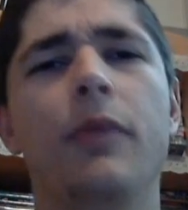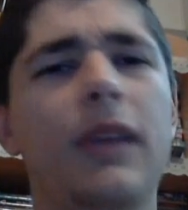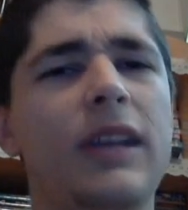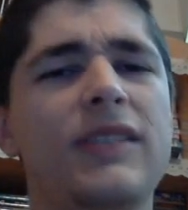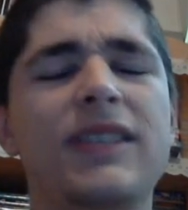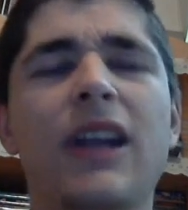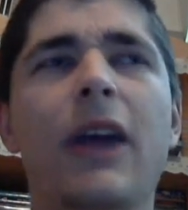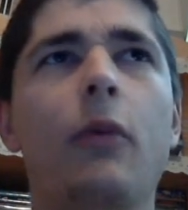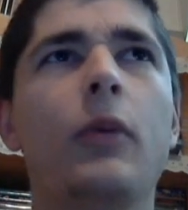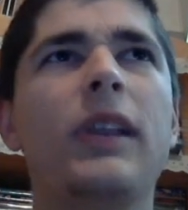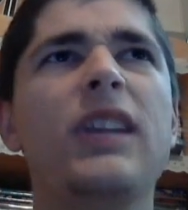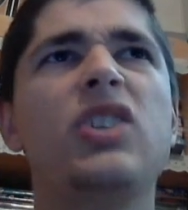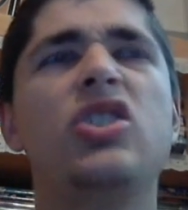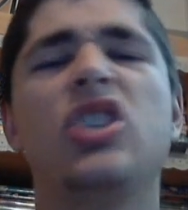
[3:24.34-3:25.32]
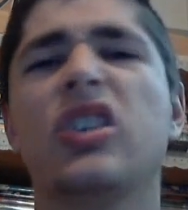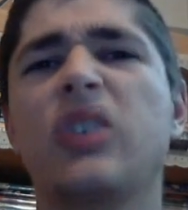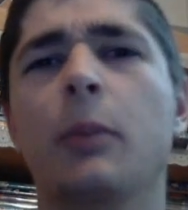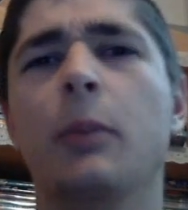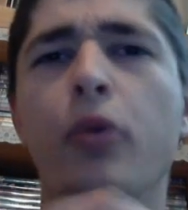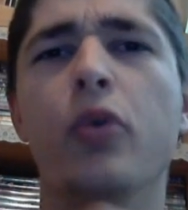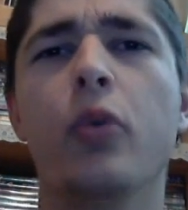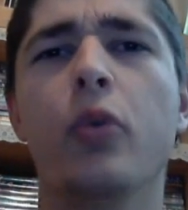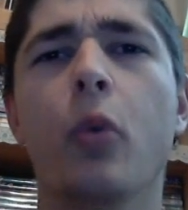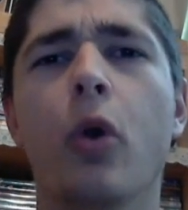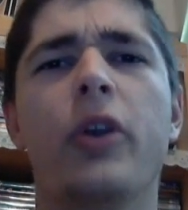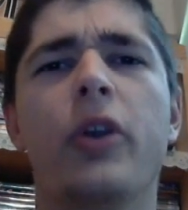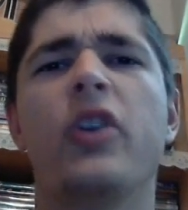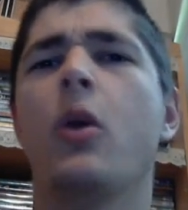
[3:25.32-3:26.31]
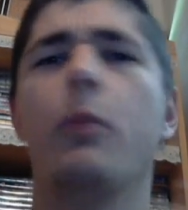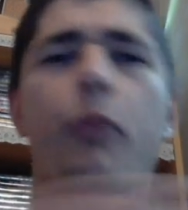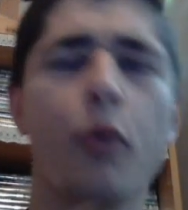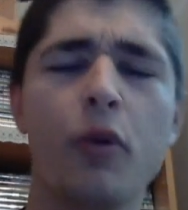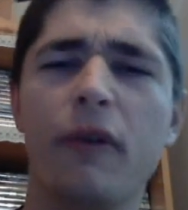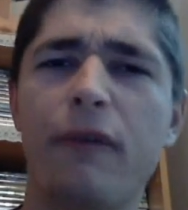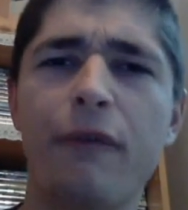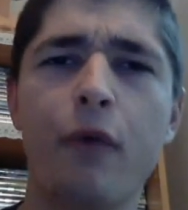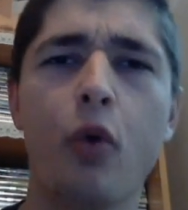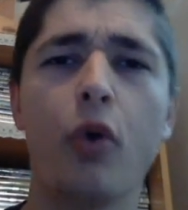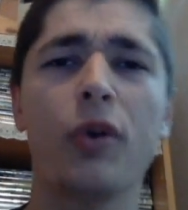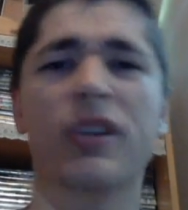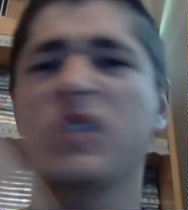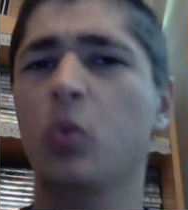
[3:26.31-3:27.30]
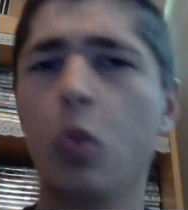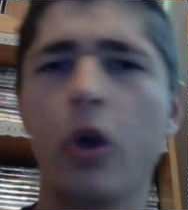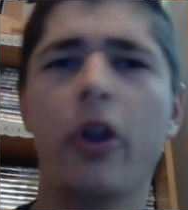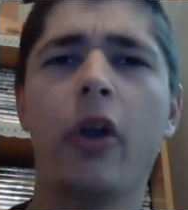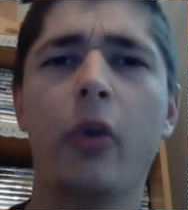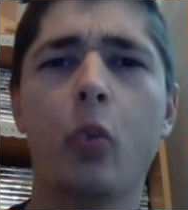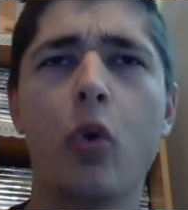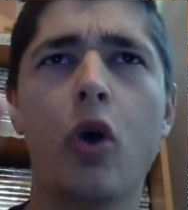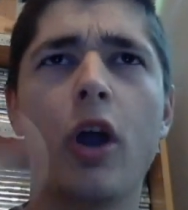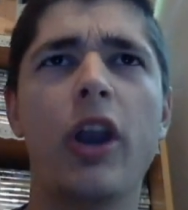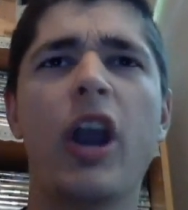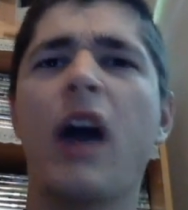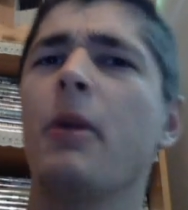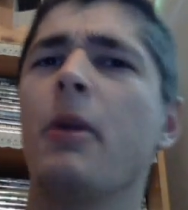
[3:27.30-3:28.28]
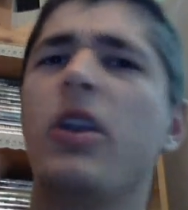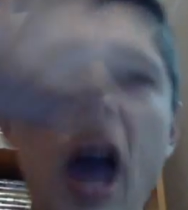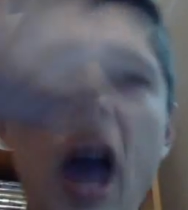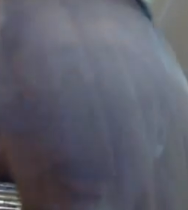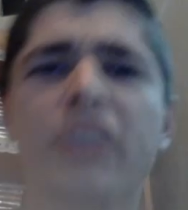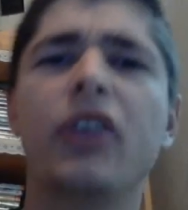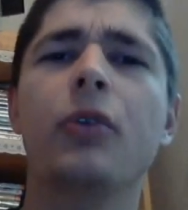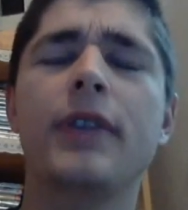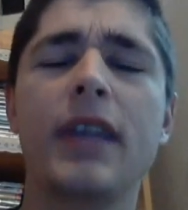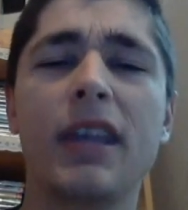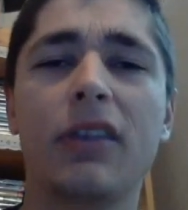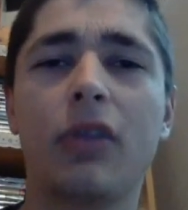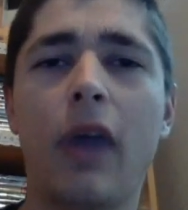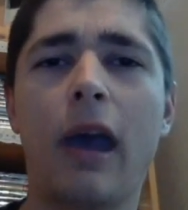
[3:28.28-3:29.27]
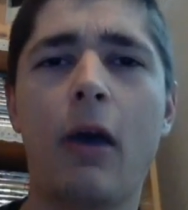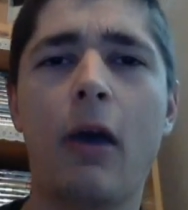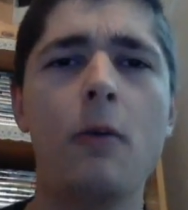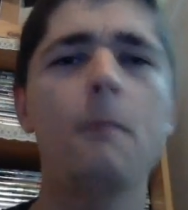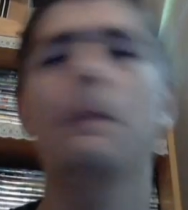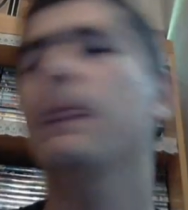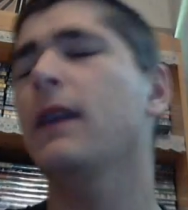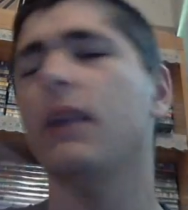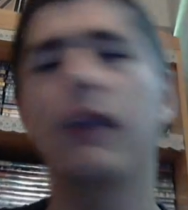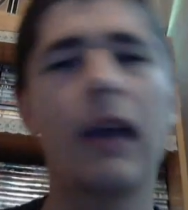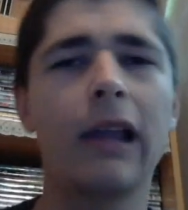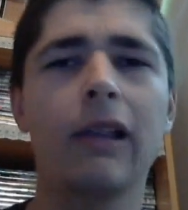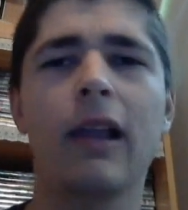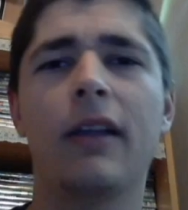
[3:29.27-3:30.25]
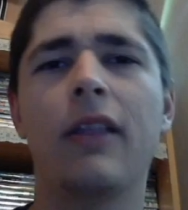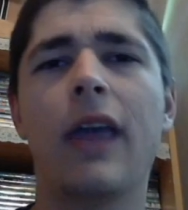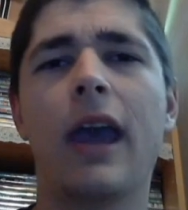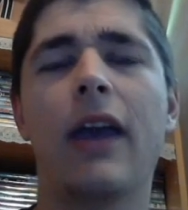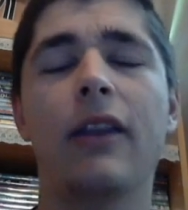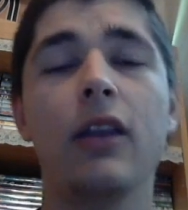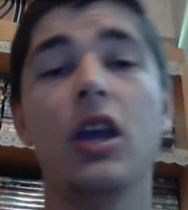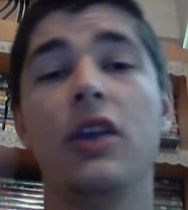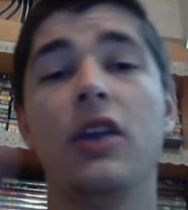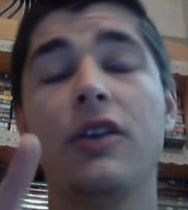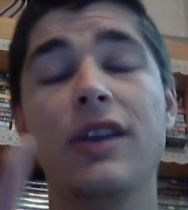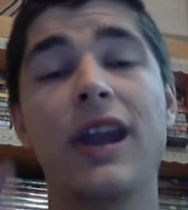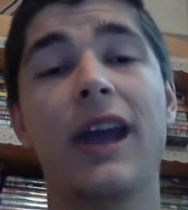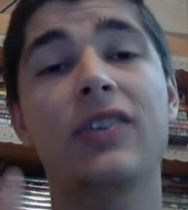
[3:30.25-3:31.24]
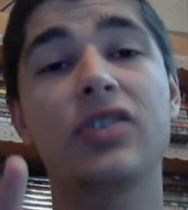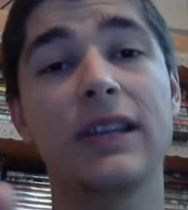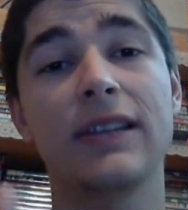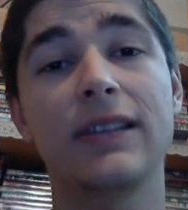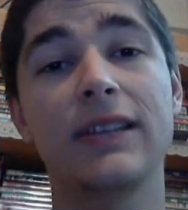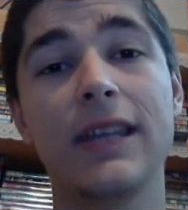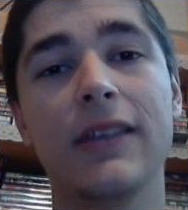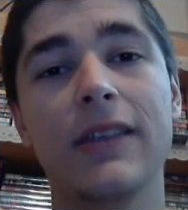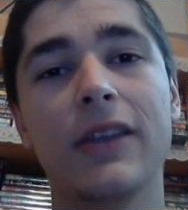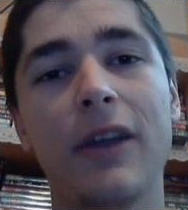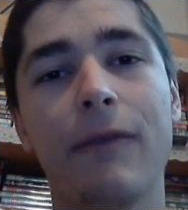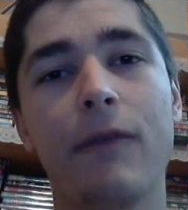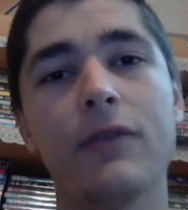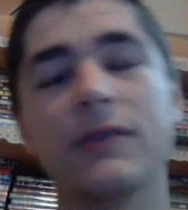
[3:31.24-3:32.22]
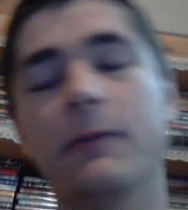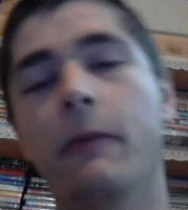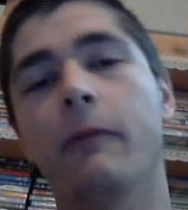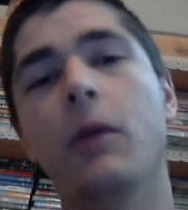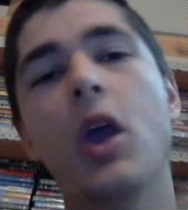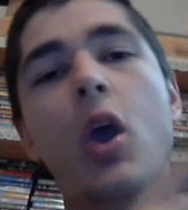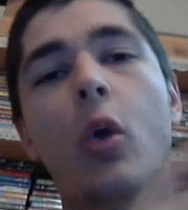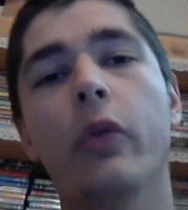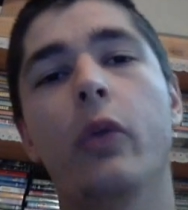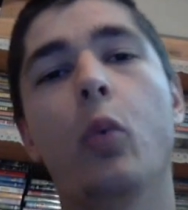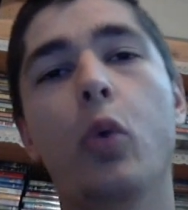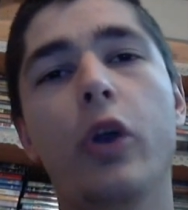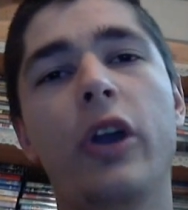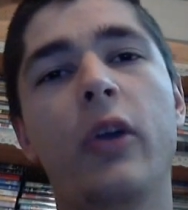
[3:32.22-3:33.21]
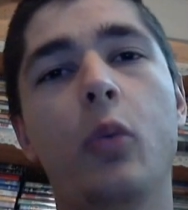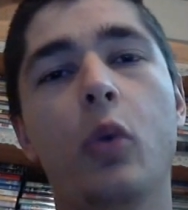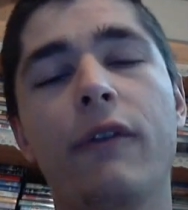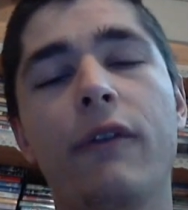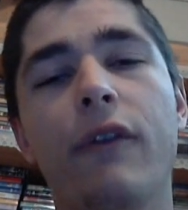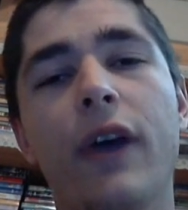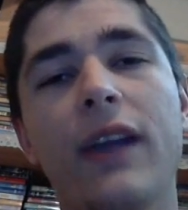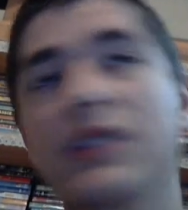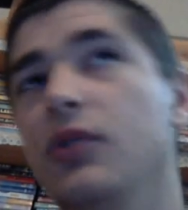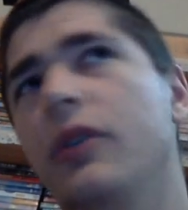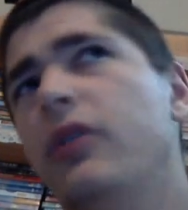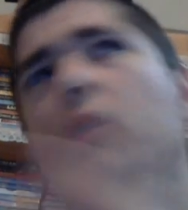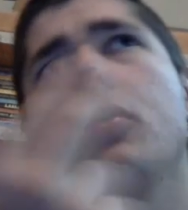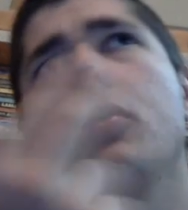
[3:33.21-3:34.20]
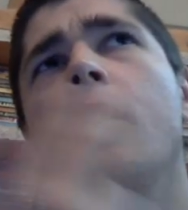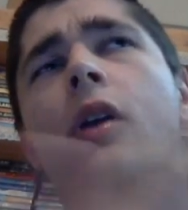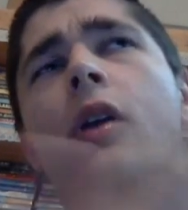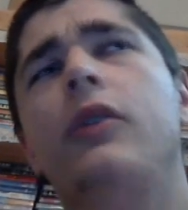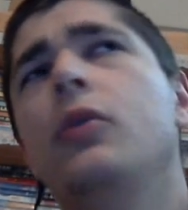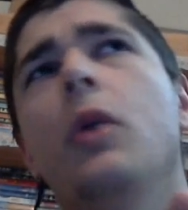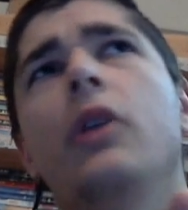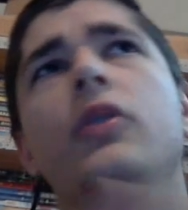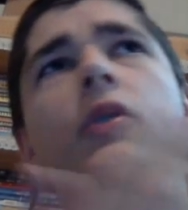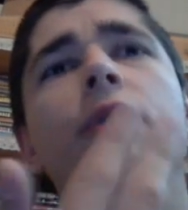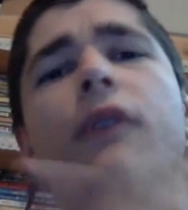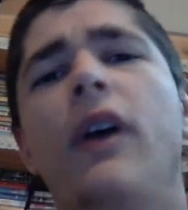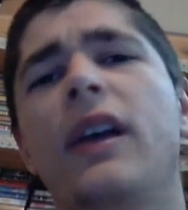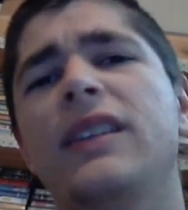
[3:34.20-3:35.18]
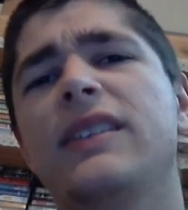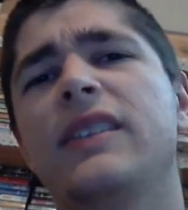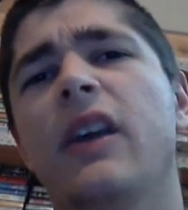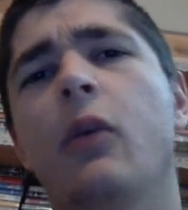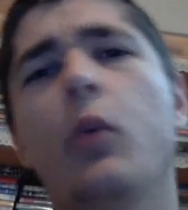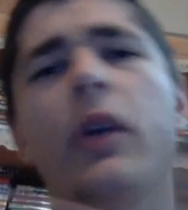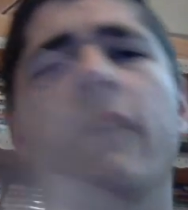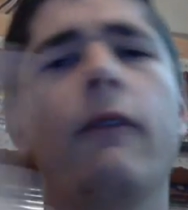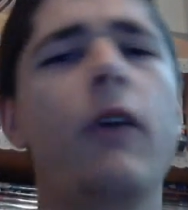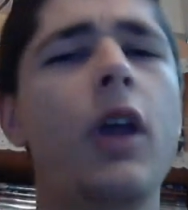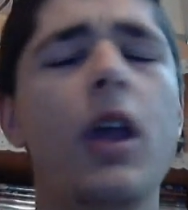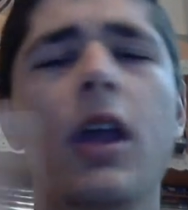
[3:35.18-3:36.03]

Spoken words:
it's not really just a brute war, brute force, one-on-one, I'm gonna knock your teeth out. Not like that. You can actually see the difference from the one-on-one fights or the two-on-two fights that we've